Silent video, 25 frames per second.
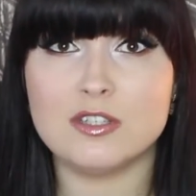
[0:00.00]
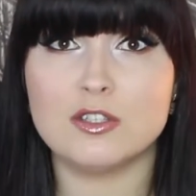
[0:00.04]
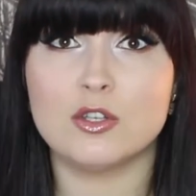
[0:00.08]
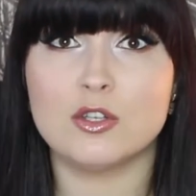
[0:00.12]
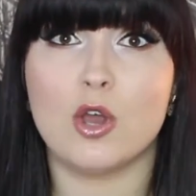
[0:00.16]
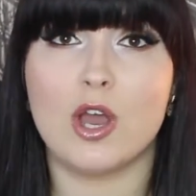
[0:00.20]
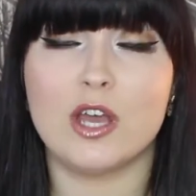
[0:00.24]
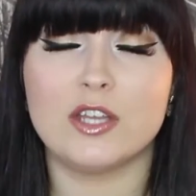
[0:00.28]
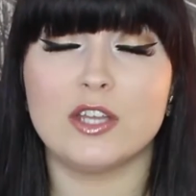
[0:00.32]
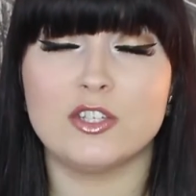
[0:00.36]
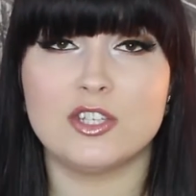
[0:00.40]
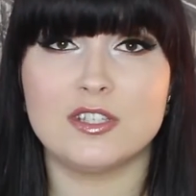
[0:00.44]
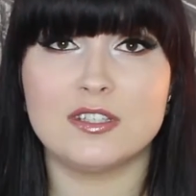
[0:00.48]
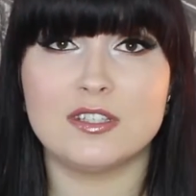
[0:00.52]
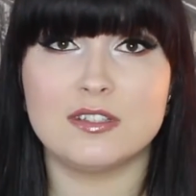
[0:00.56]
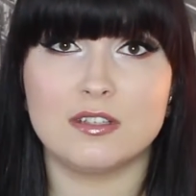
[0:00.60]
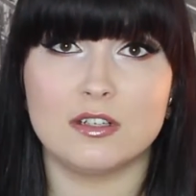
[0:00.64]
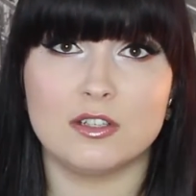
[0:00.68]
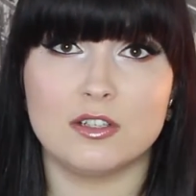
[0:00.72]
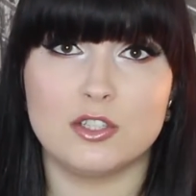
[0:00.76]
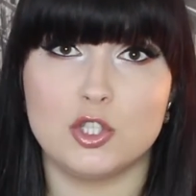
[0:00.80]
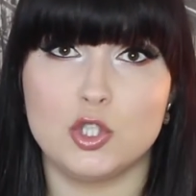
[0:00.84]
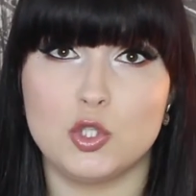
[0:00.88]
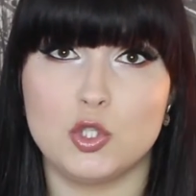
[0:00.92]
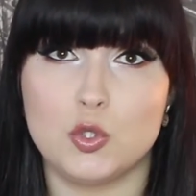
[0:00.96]
So I just
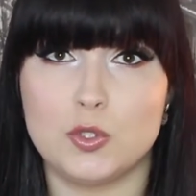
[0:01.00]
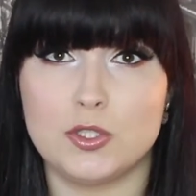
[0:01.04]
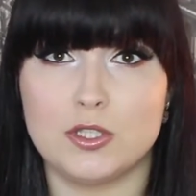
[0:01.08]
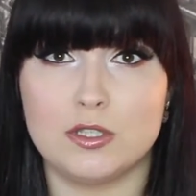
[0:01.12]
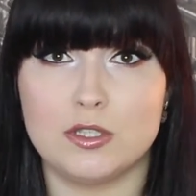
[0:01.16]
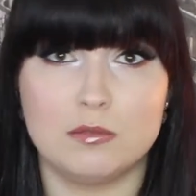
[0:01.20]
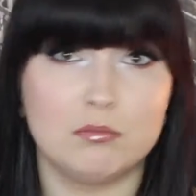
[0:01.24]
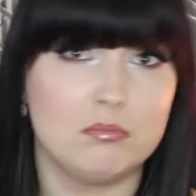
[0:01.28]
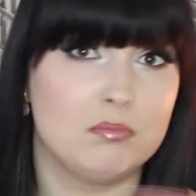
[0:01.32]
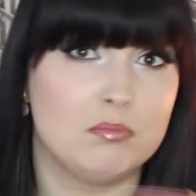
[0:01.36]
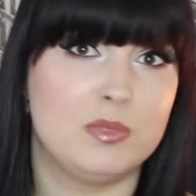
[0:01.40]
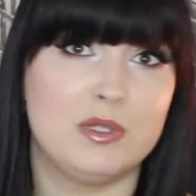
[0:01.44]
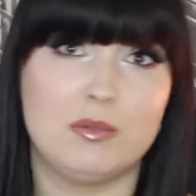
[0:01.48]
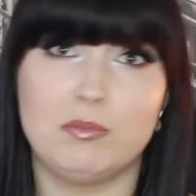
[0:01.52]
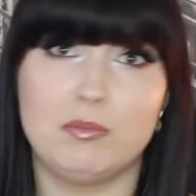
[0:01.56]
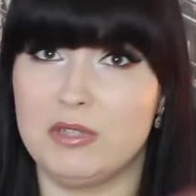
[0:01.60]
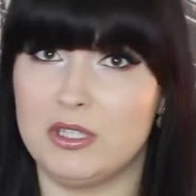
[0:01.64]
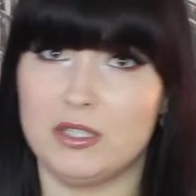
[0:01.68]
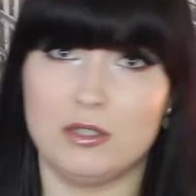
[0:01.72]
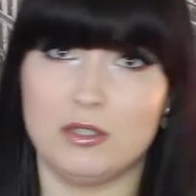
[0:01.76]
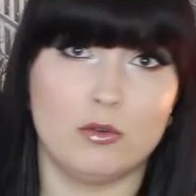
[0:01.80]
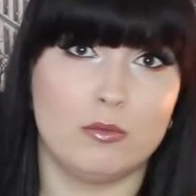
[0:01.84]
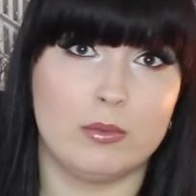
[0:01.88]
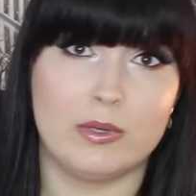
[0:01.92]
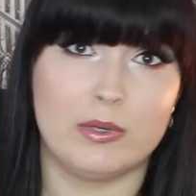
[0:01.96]
started using
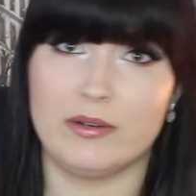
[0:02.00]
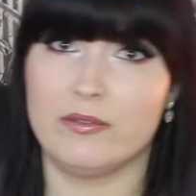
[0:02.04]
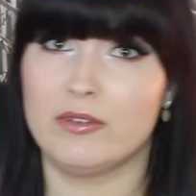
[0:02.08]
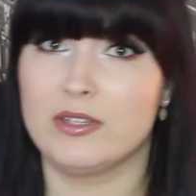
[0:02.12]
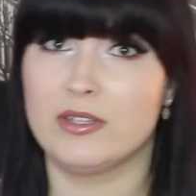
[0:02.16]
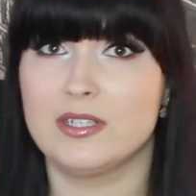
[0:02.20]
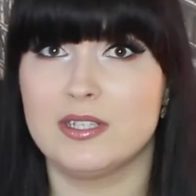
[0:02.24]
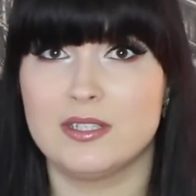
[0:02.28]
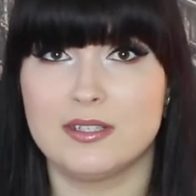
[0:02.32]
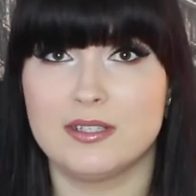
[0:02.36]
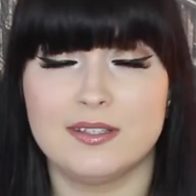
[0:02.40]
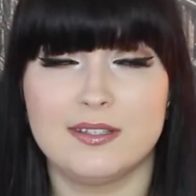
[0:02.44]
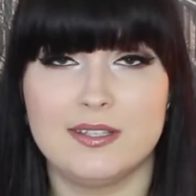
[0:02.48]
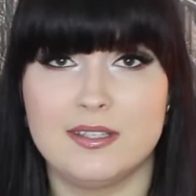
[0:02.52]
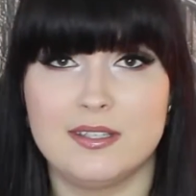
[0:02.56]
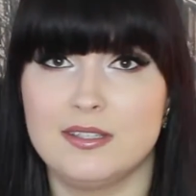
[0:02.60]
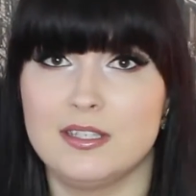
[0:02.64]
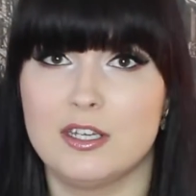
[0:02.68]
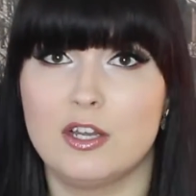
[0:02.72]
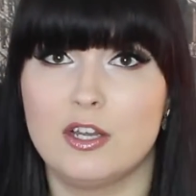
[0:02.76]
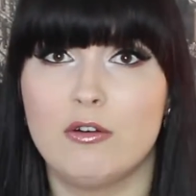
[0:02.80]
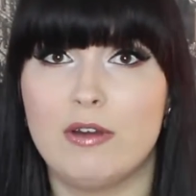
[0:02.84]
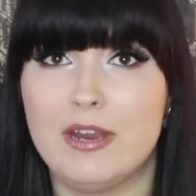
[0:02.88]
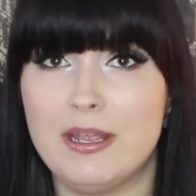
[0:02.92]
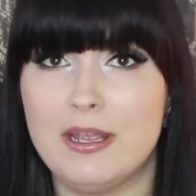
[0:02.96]
BB or whatever it is,
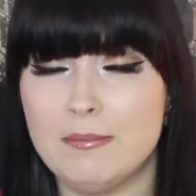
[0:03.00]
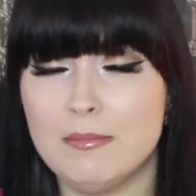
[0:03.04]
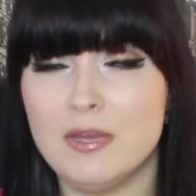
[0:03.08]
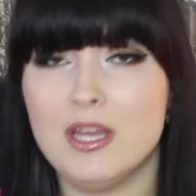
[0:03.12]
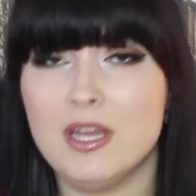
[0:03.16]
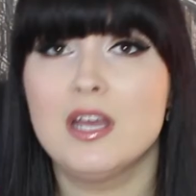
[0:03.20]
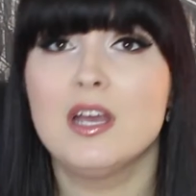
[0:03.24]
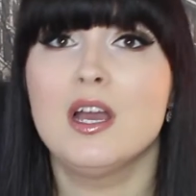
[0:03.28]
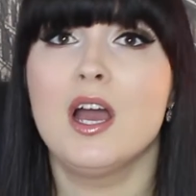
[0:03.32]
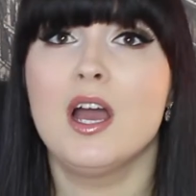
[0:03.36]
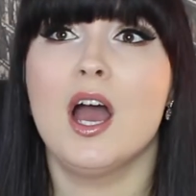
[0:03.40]
CC cream,